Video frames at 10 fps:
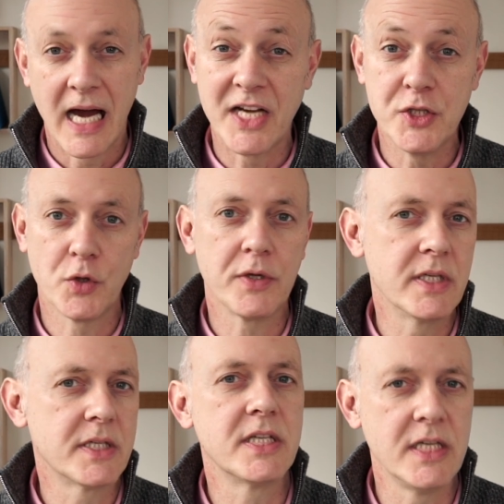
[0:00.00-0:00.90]
and
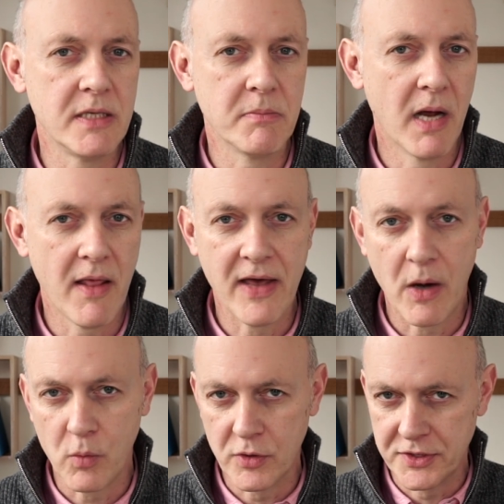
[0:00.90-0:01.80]
joined a team
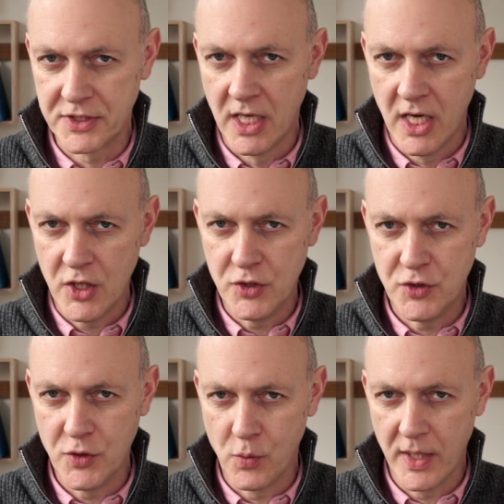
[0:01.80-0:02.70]
that was
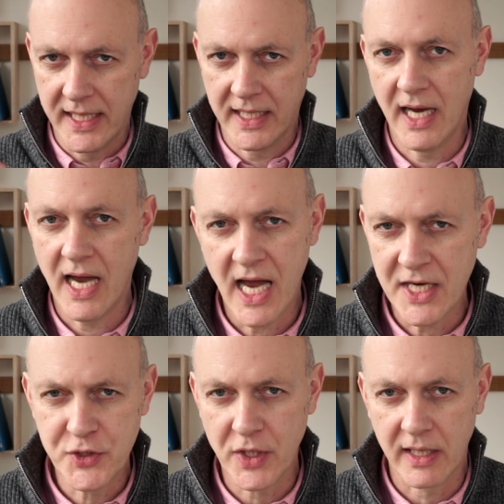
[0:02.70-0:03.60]
doing
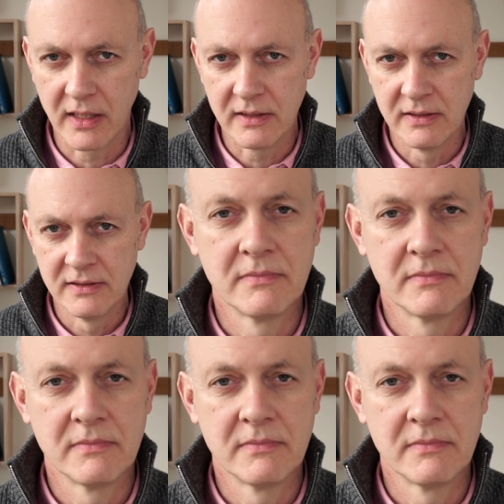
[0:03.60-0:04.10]
Agile.